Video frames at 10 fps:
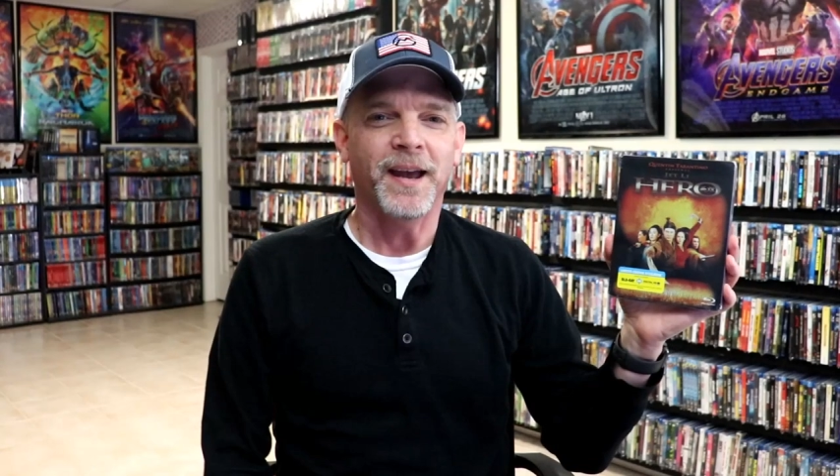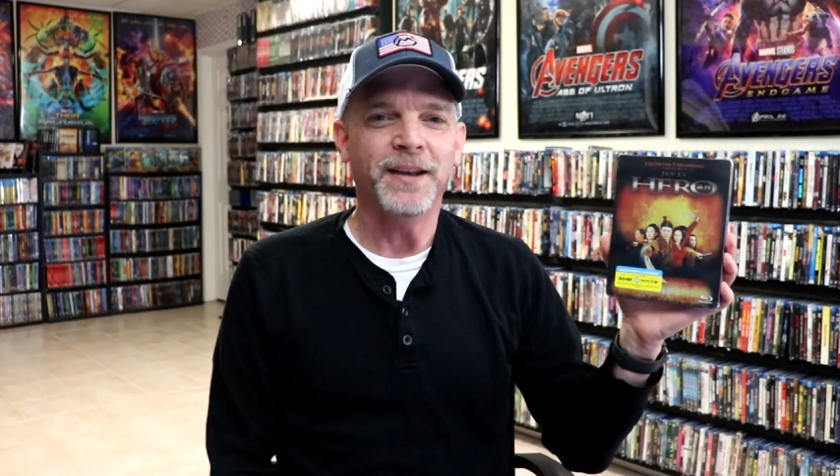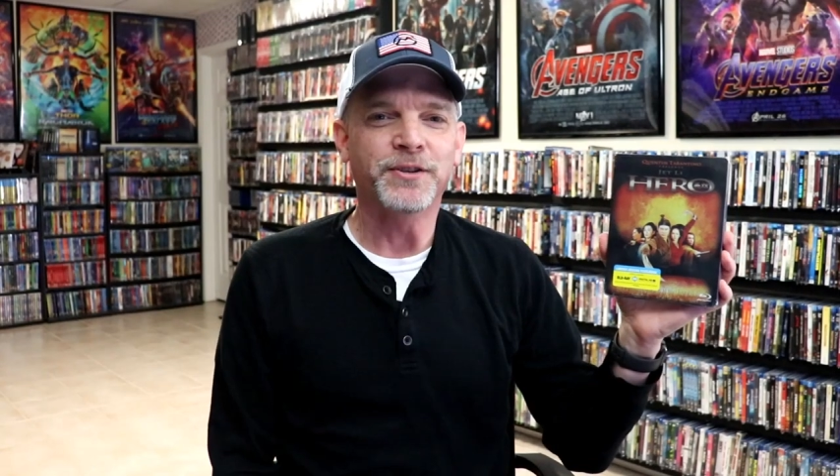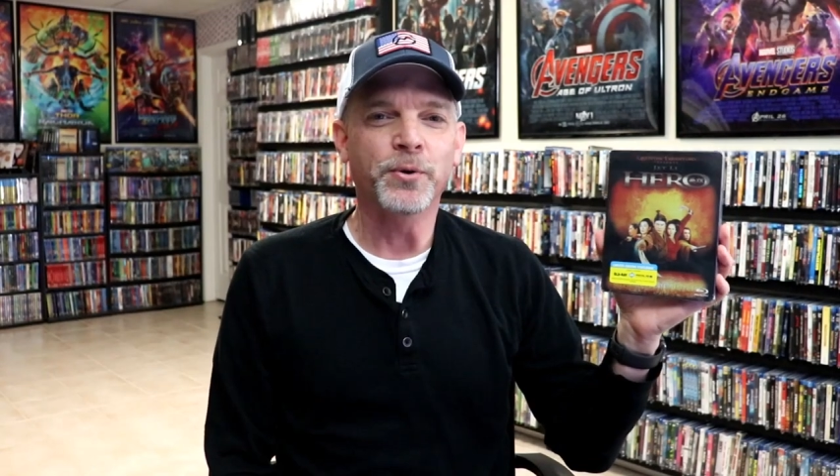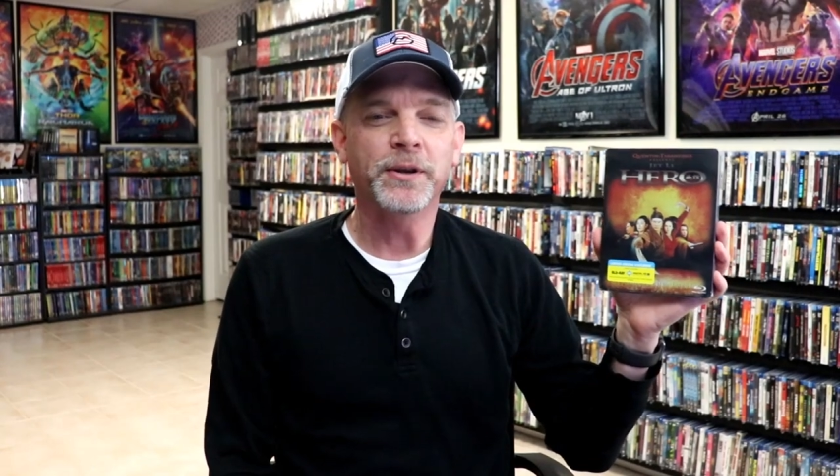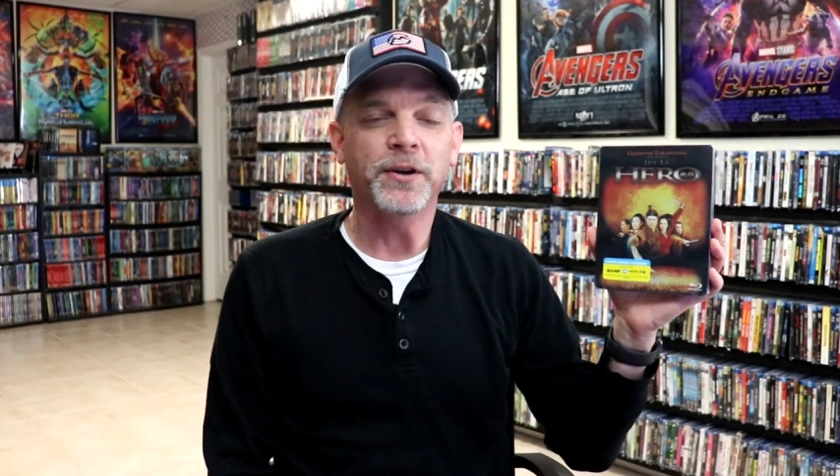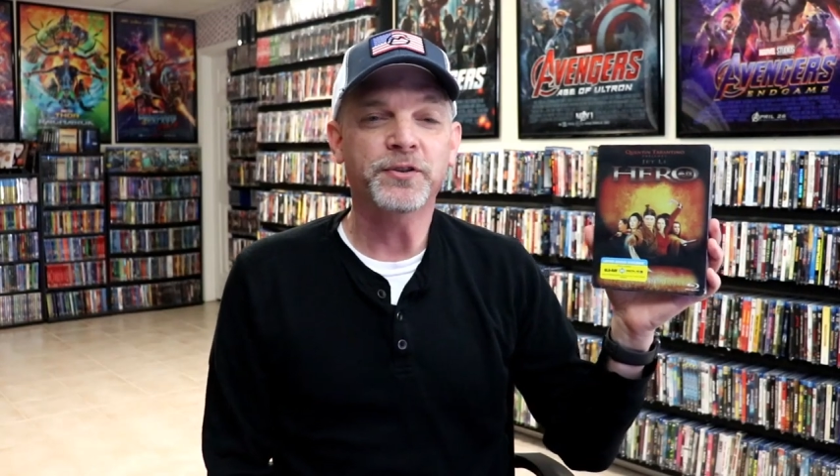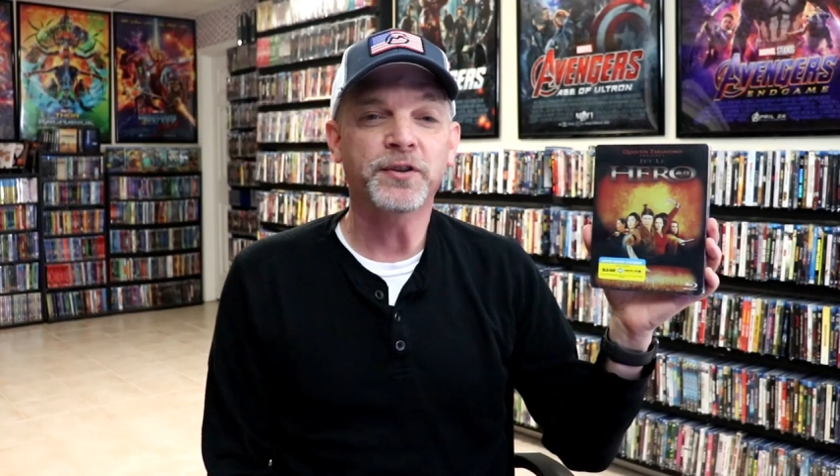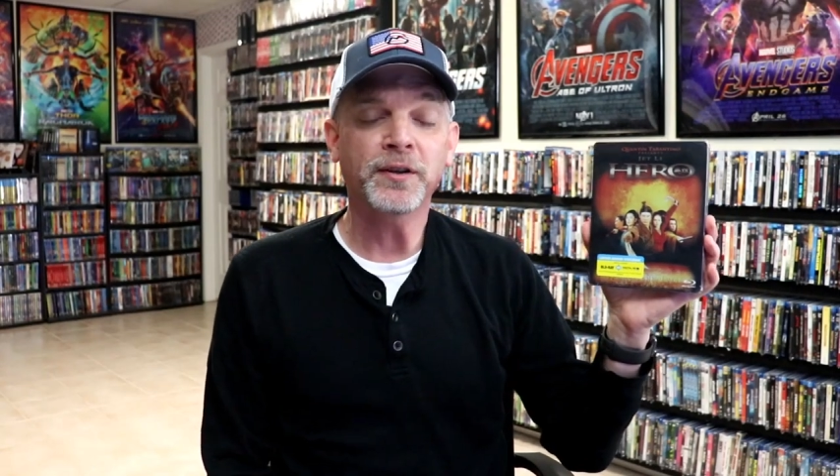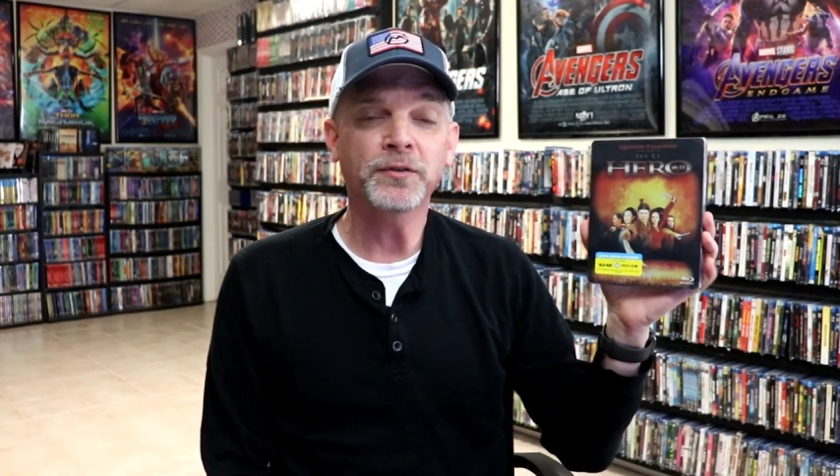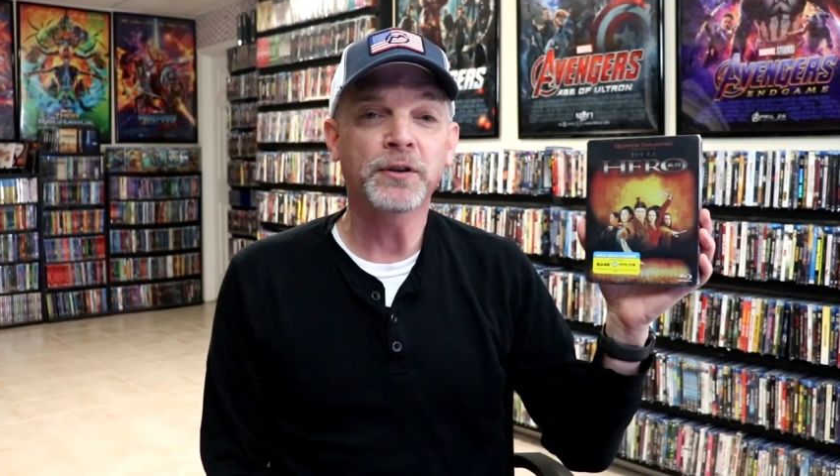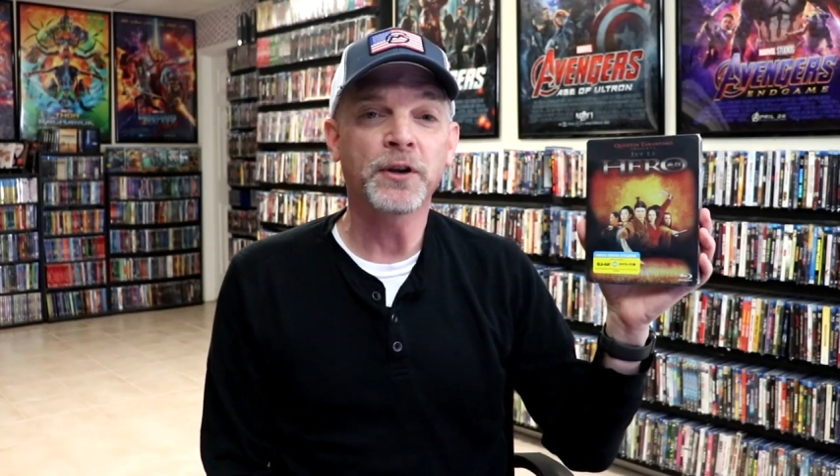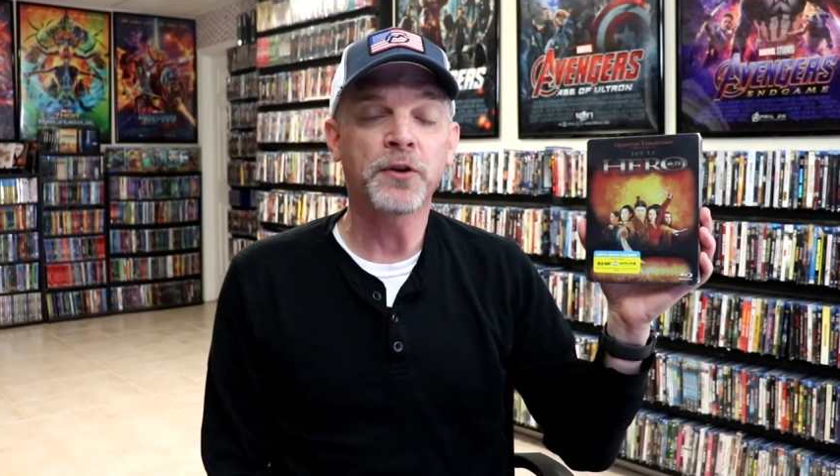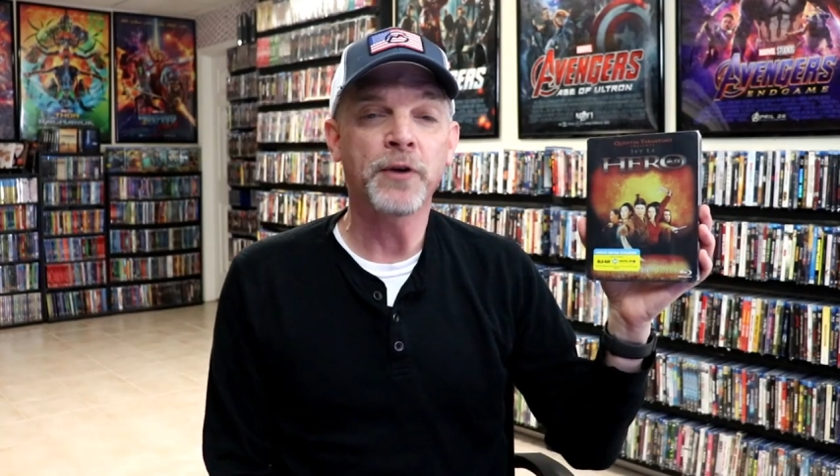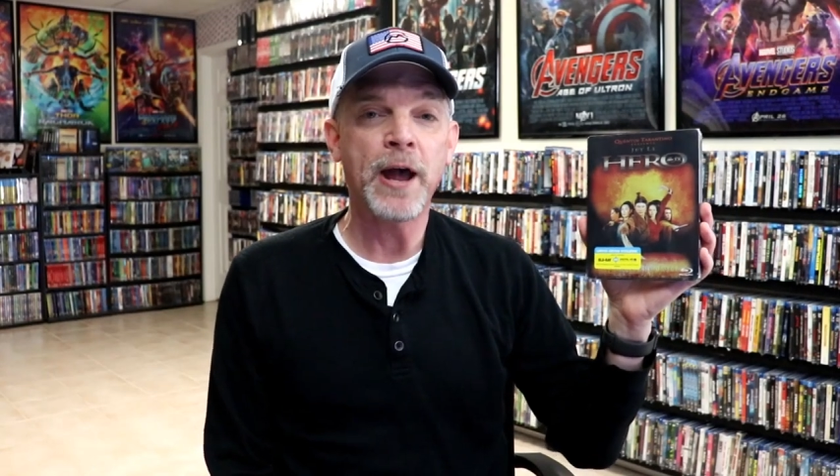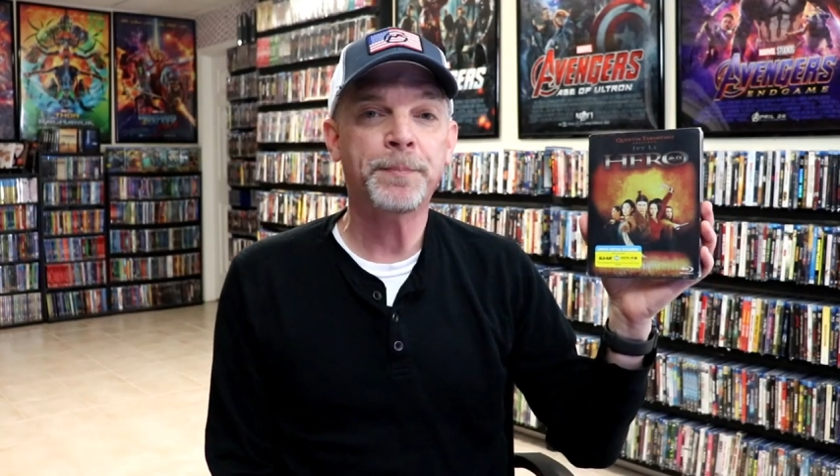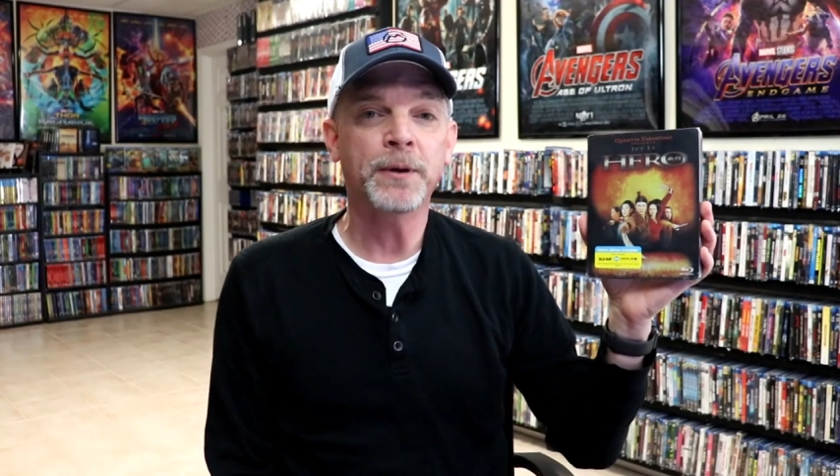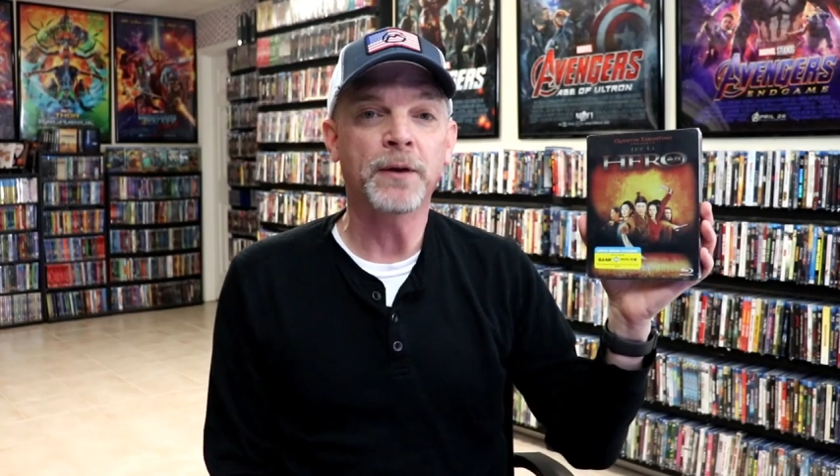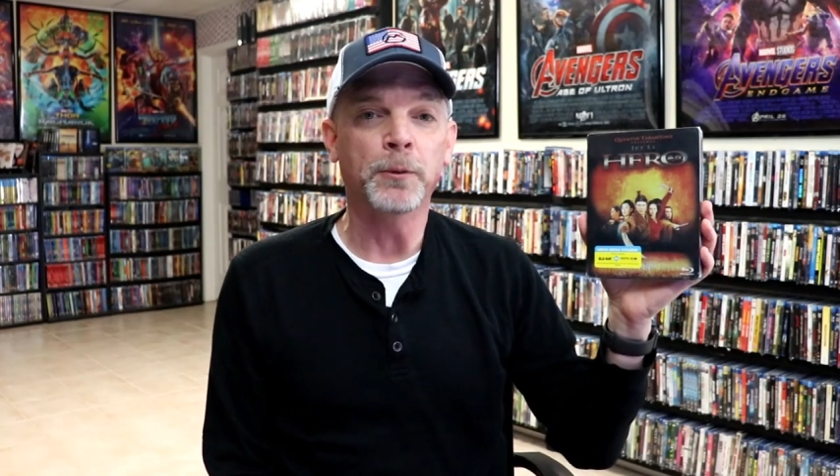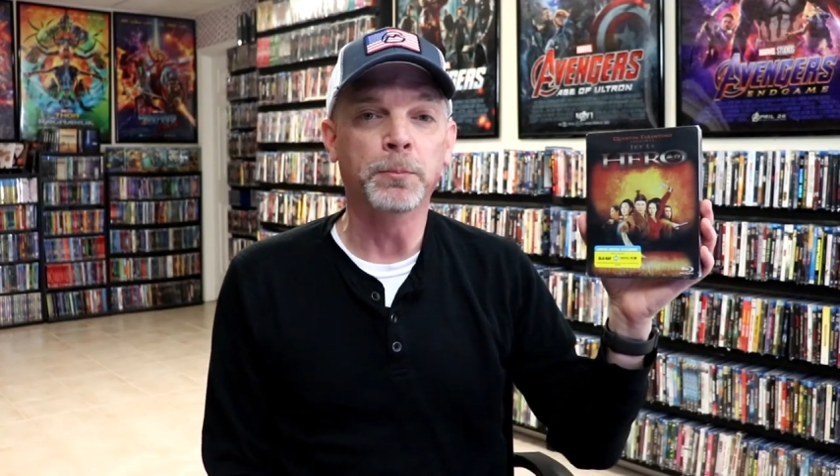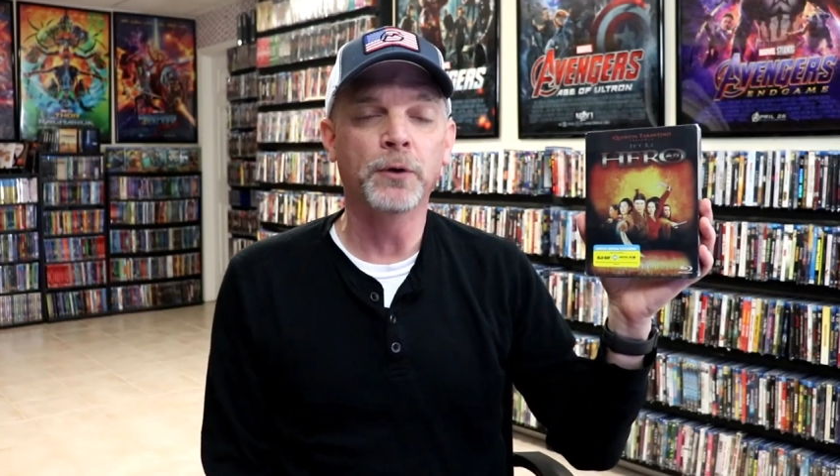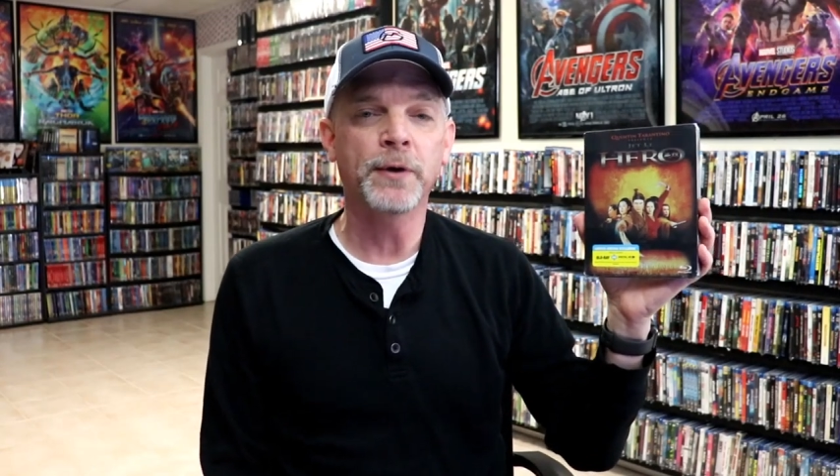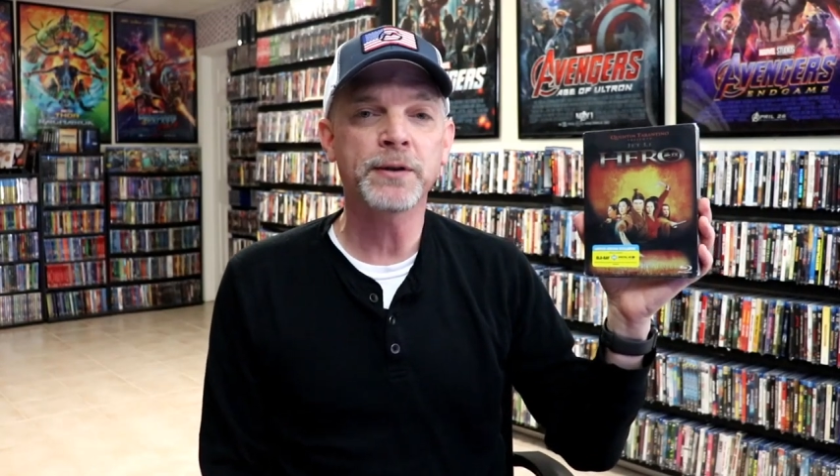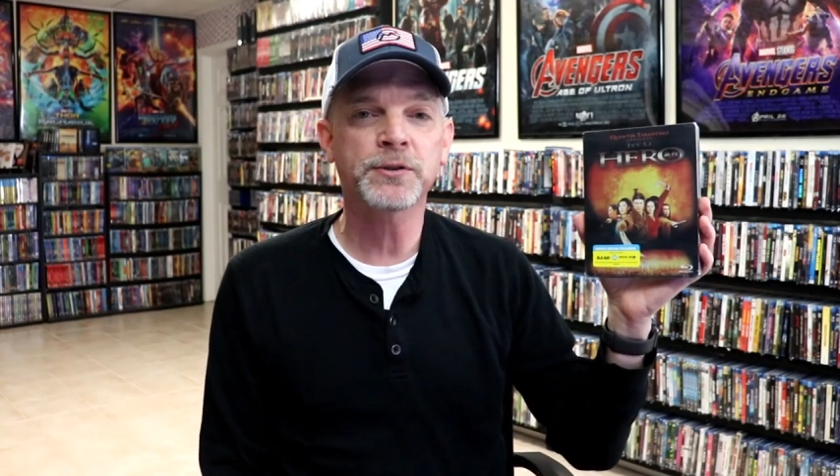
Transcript: Hey, Tony here. Today I'm going to do an unwrapping of the Blu-ray